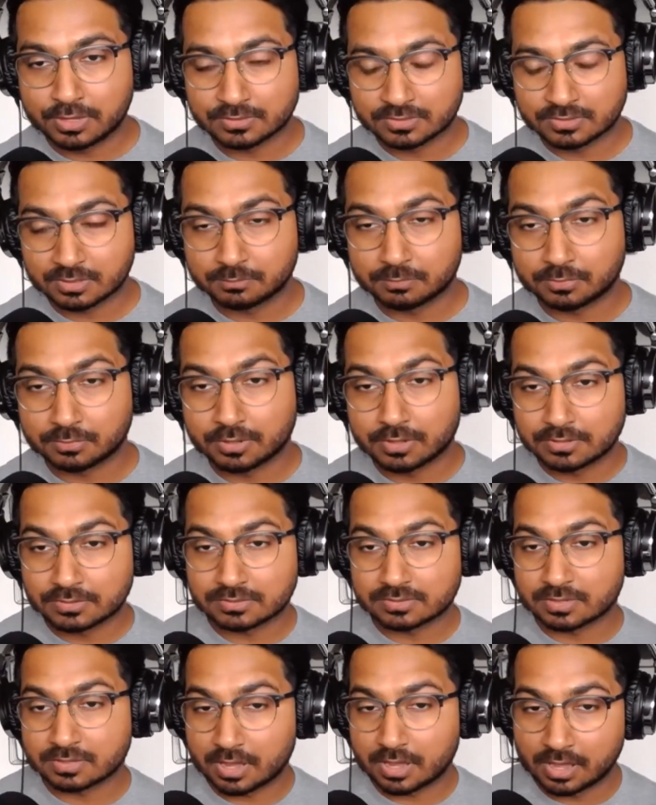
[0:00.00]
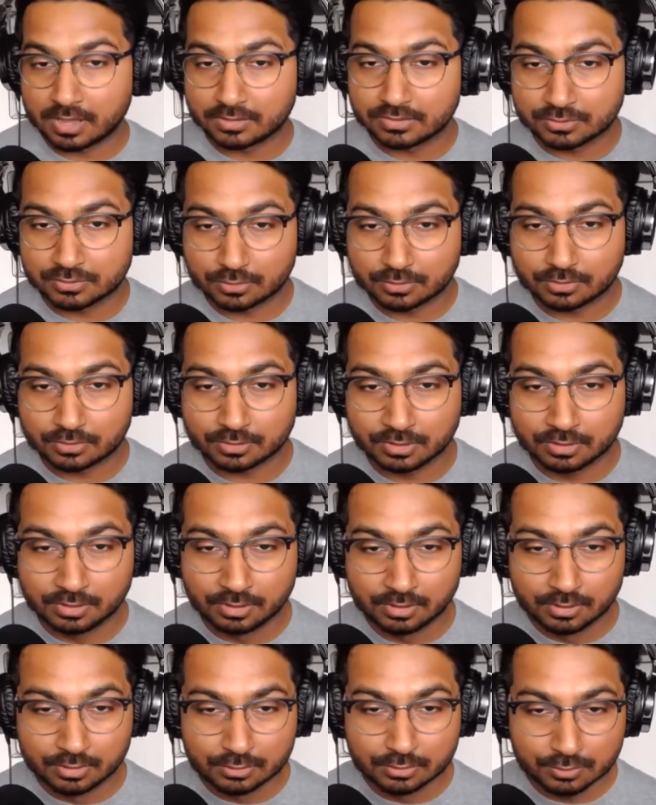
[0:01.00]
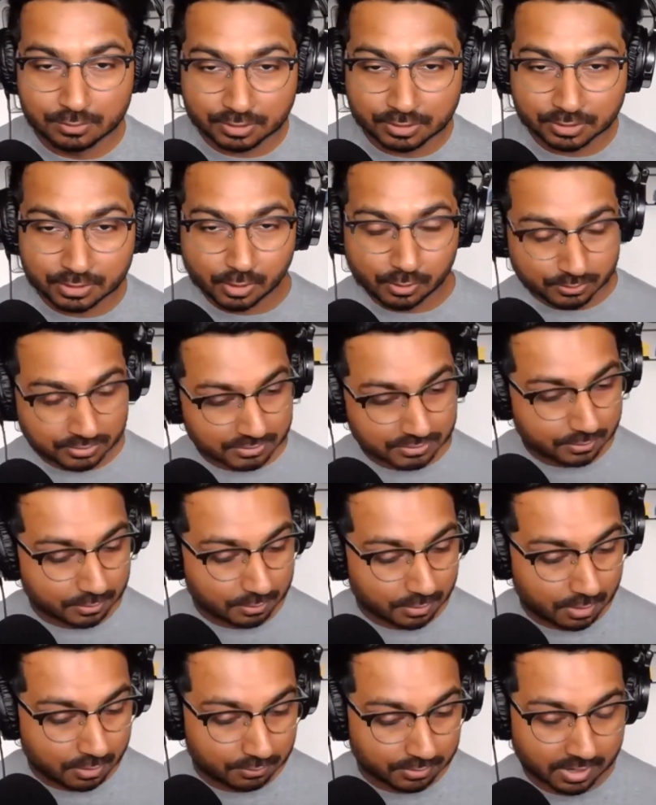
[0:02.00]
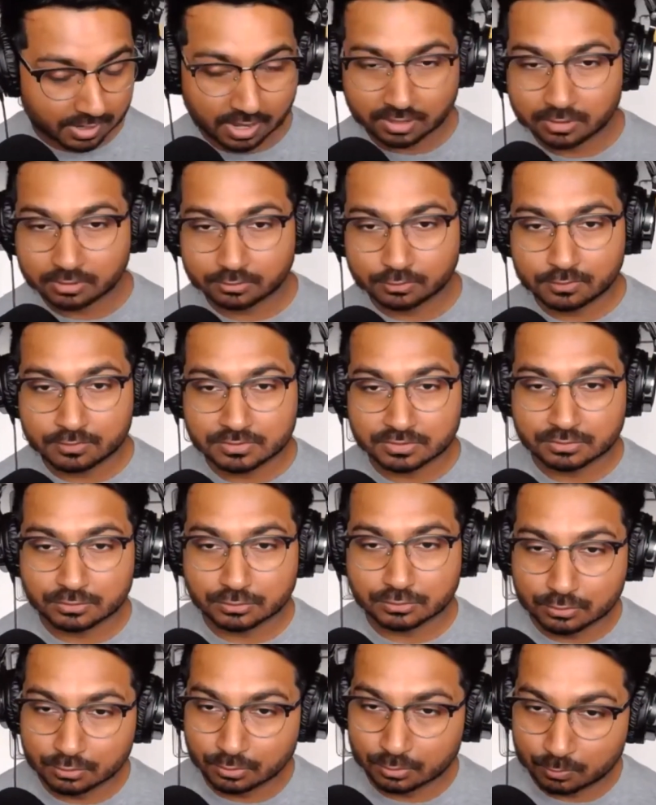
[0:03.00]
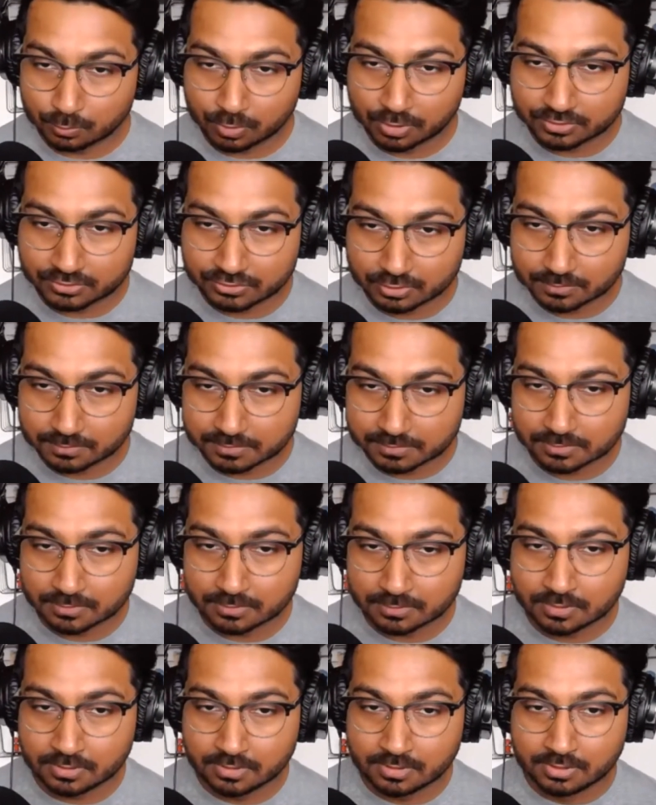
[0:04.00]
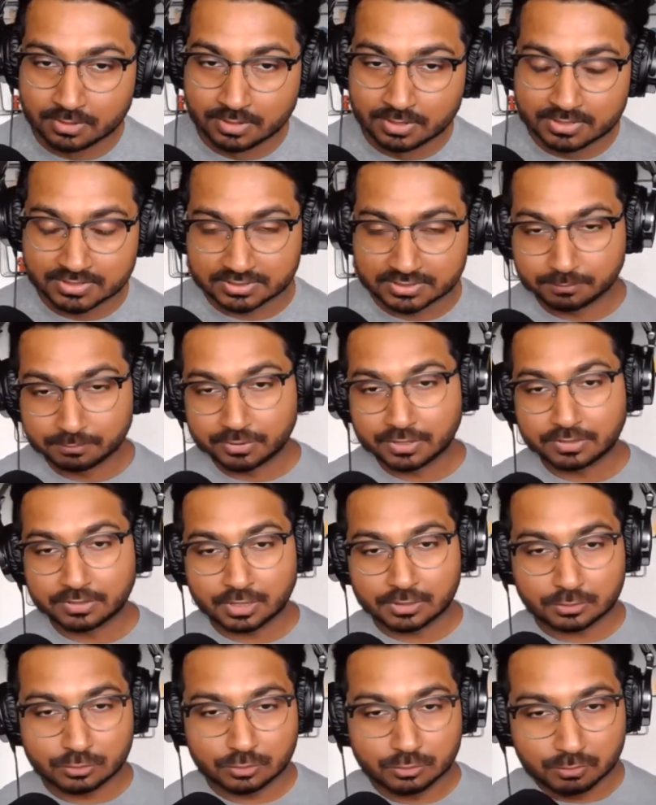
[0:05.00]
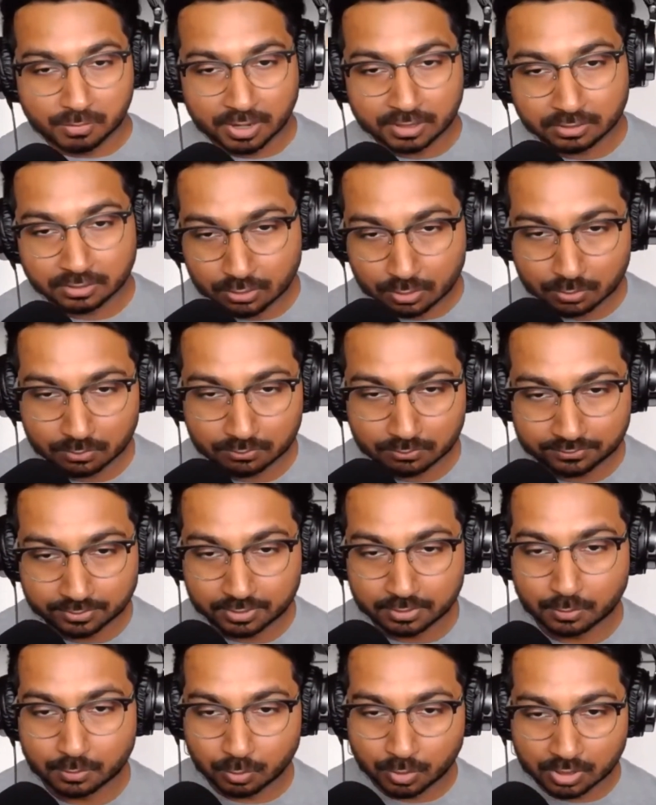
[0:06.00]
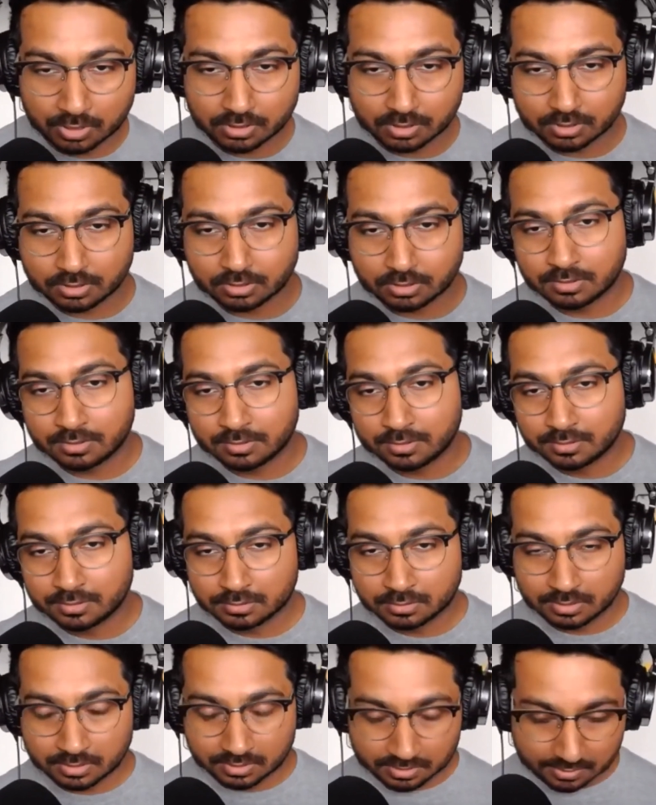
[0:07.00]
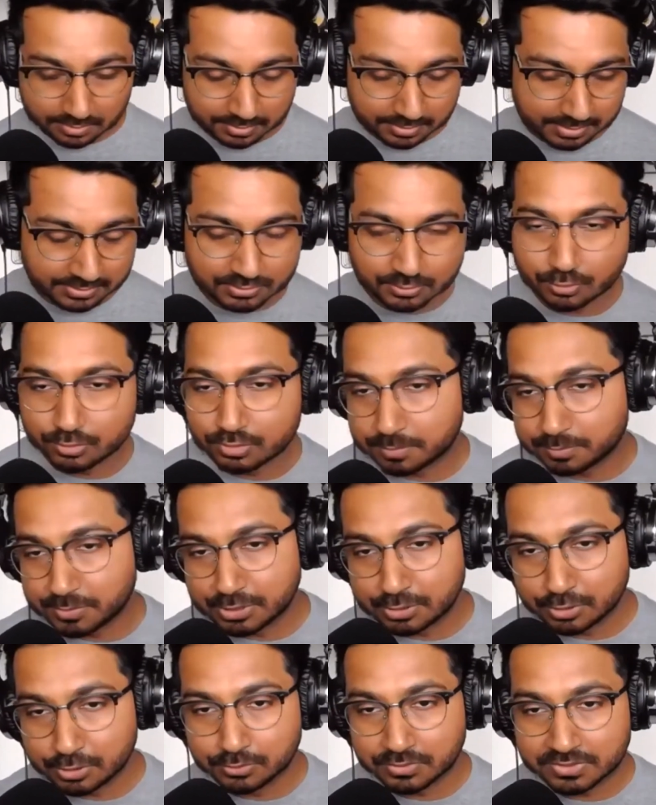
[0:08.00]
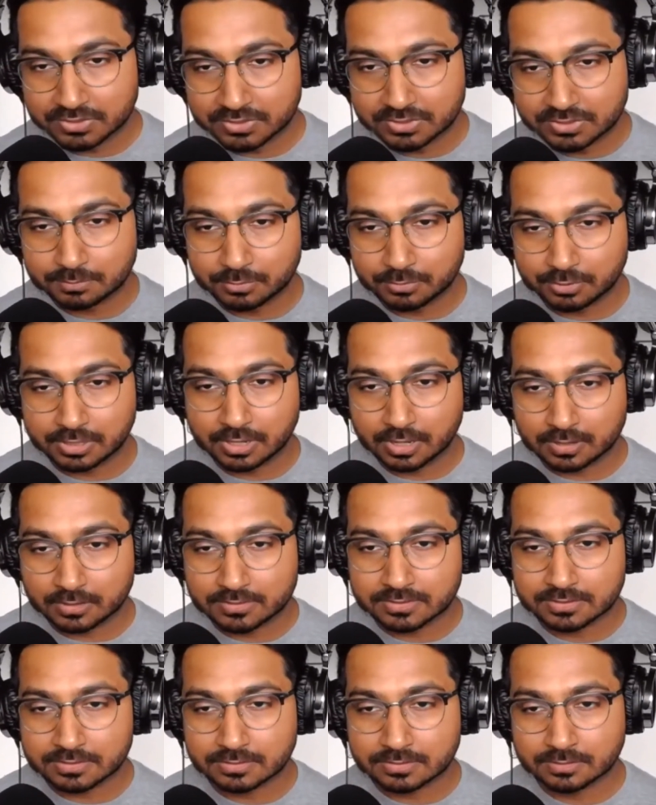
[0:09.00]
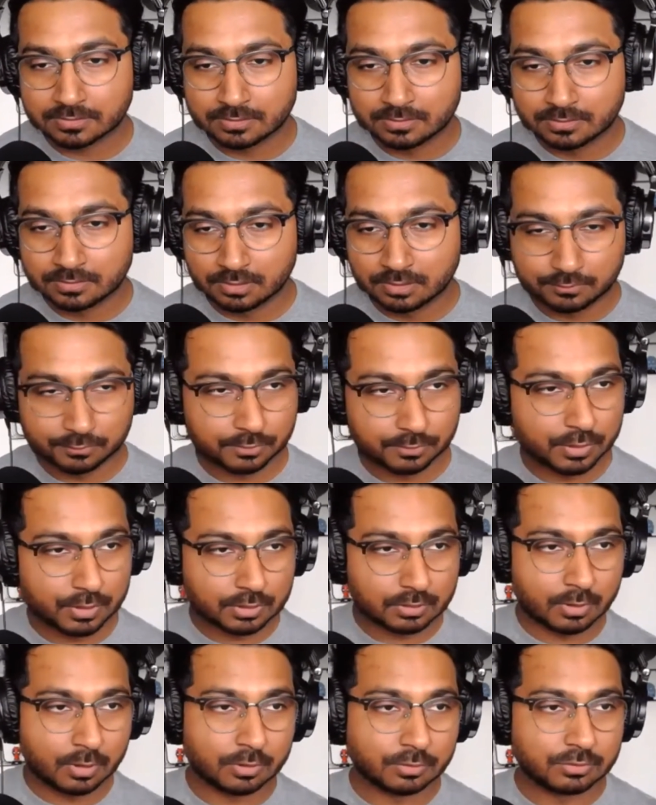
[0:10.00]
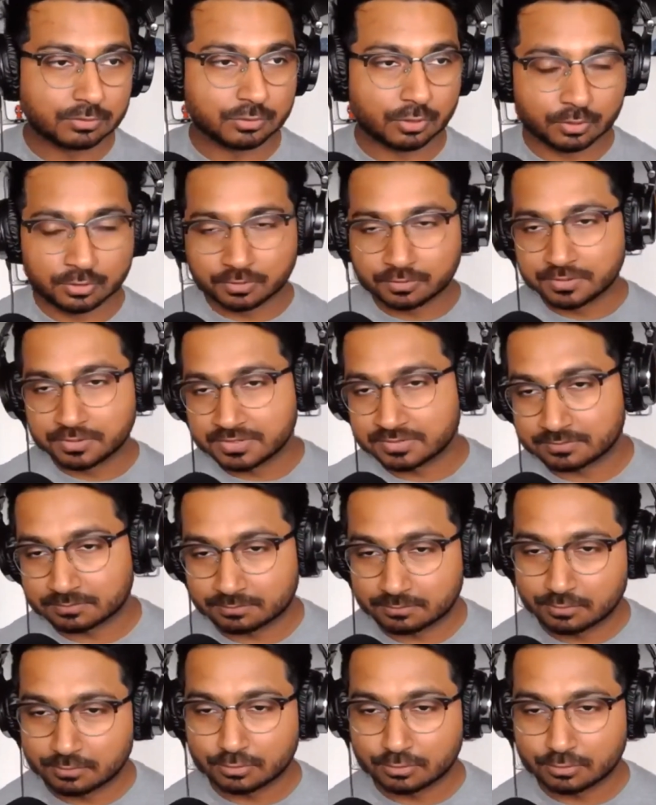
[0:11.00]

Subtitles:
some things hands-on. You can host your own hackathons and do your own workshops. Something that you might know very well is going to be new to somebody else. If you think, oh, Docker is